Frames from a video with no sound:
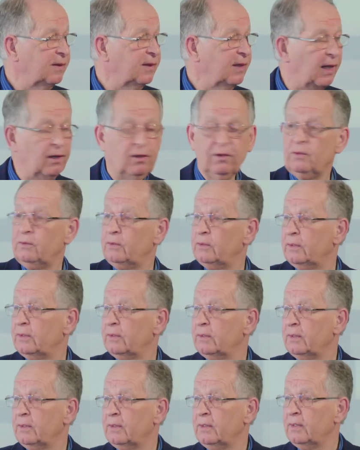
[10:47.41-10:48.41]
Hello?
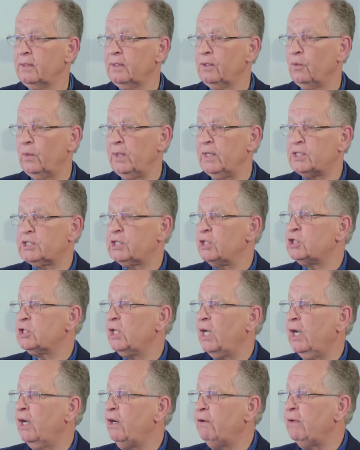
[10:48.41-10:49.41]
We're in such
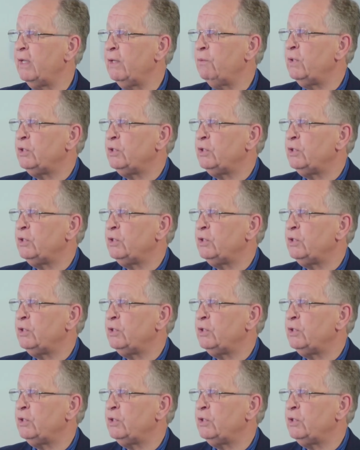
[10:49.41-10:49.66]
a hurry,